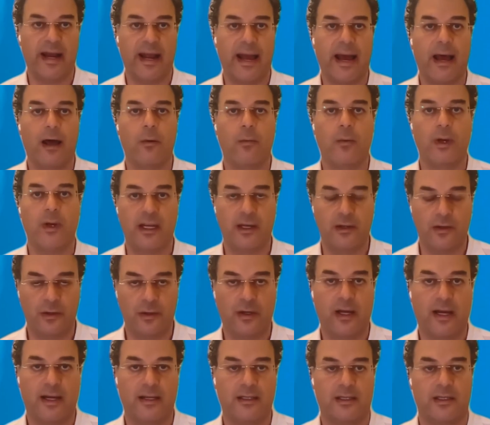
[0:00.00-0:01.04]
out, winning new
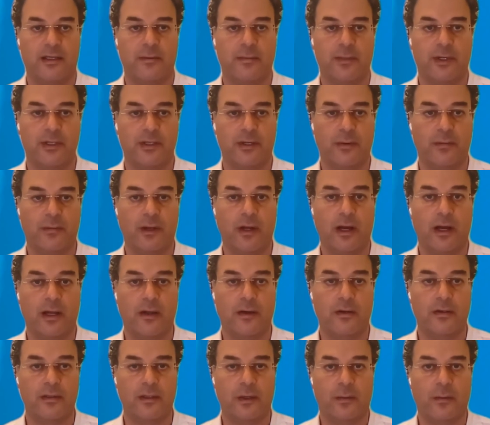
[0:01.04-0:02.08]
customers
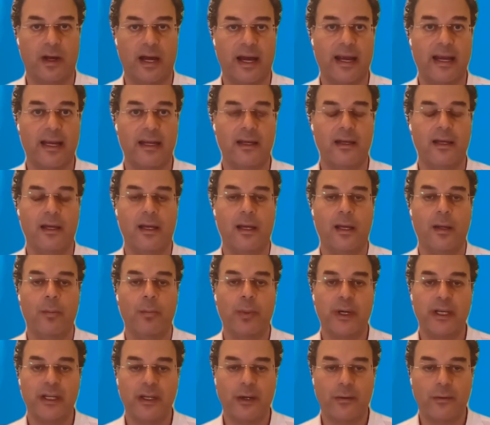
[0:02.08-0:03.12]
along the way.
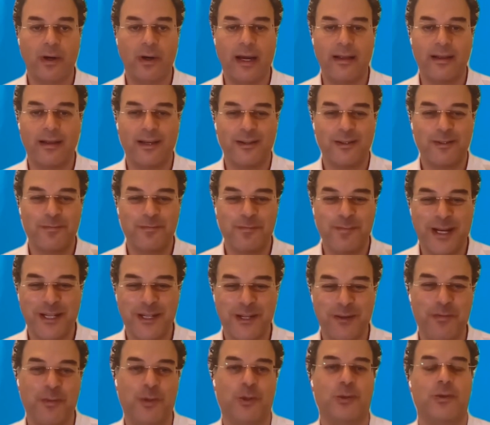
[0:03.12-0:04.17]
But you're right, there's
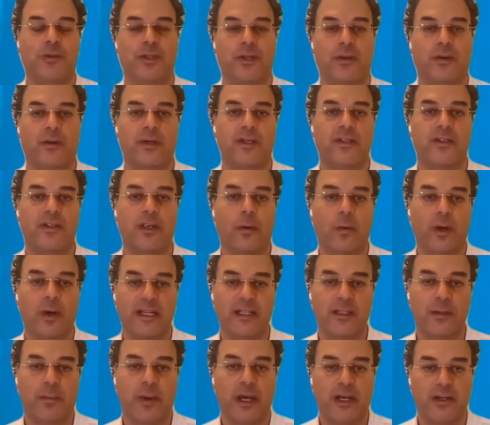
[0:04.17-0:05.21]
much more to it. So we
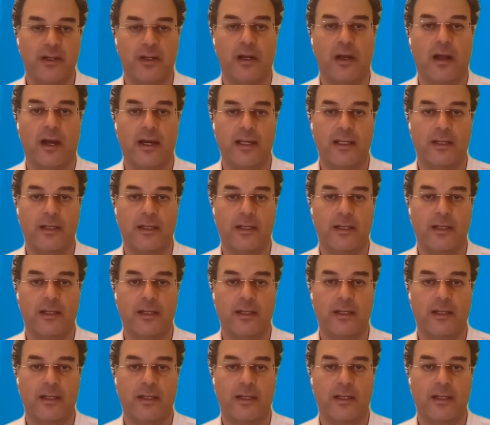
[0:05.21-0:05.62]
specialize